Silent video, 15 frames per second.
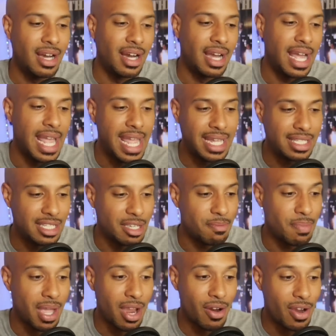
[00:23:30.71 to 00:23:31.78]

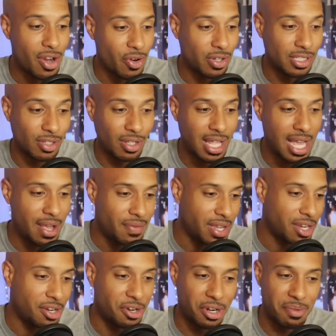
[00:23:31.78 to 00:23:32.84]
A.T. Perry, Chris
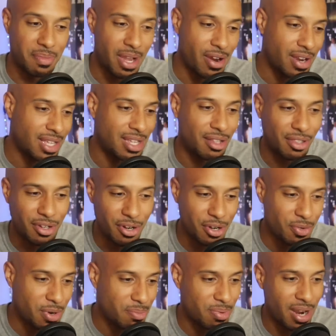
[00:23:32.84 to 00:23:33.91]
Olave, Kirk Merritt, Keith
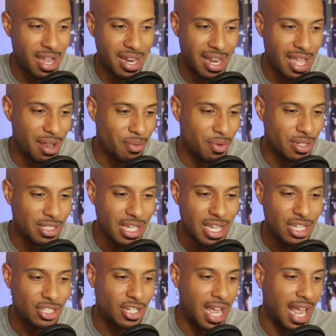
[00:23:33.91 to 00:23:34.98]
Kirkwood, Brian Edwards,
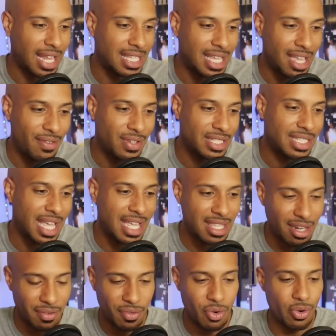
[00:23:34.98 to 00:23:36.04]
Shaq Davis,
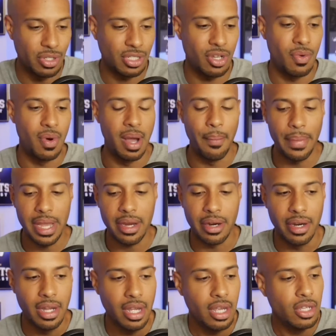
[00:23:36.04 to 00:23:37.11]
and then of course Kawan
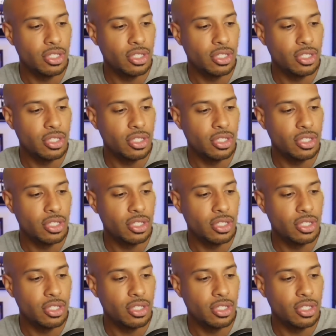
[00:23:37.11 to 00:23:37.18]
Baker.